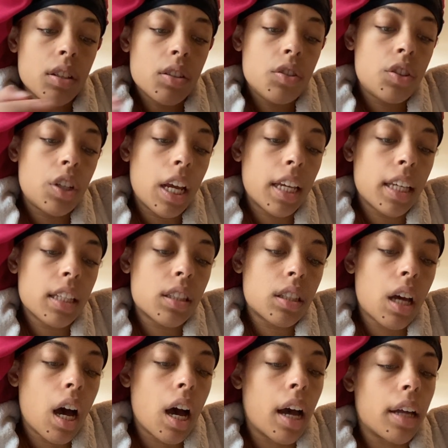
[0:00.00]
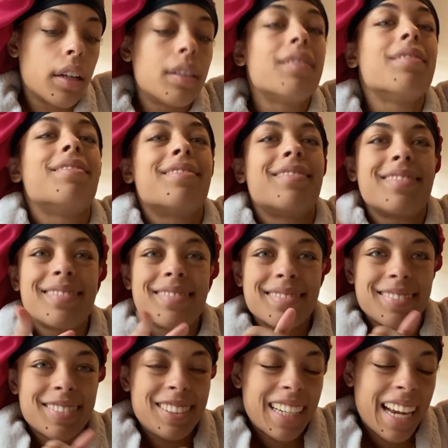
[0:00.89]
Genghis Khan.
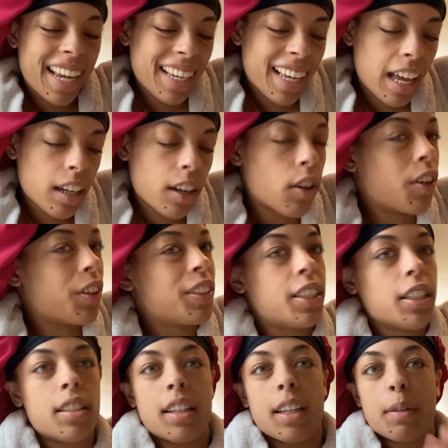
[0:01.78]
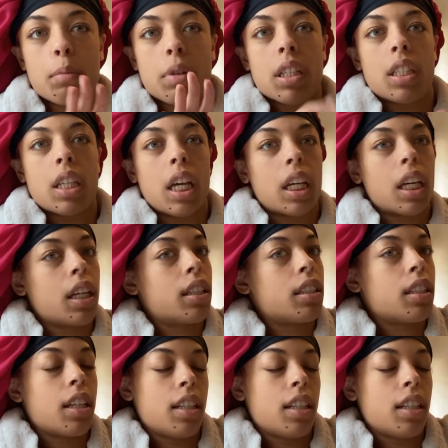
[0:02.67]
Girl, it just took me a second.